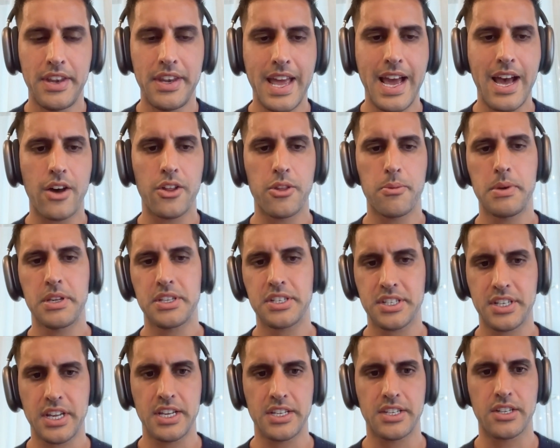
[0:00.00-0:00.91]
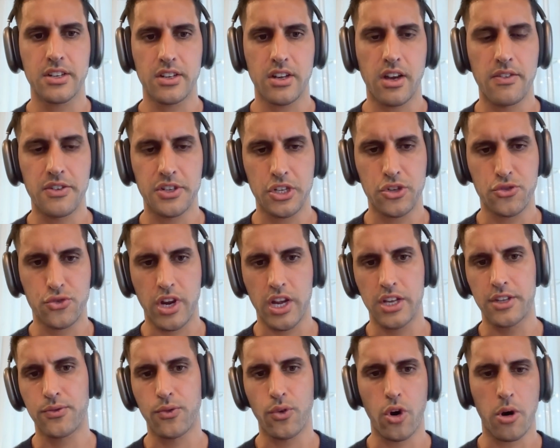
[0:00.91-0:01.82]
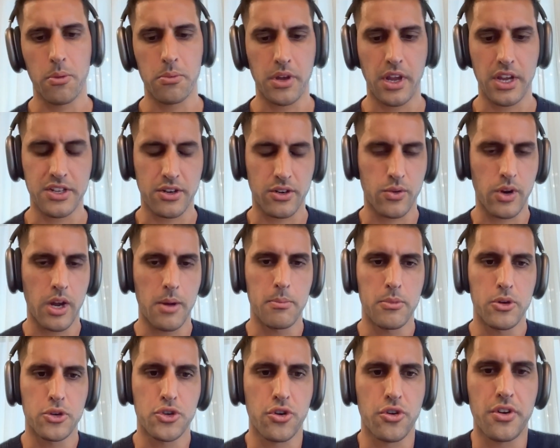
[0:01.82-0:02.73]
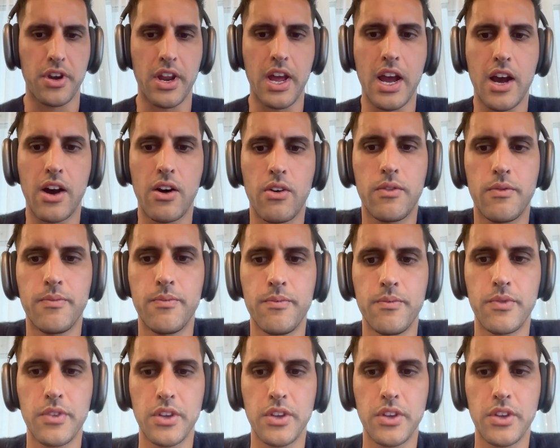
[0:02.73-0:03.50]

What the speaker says: then now the business has obviously transformed. They're quite mature now.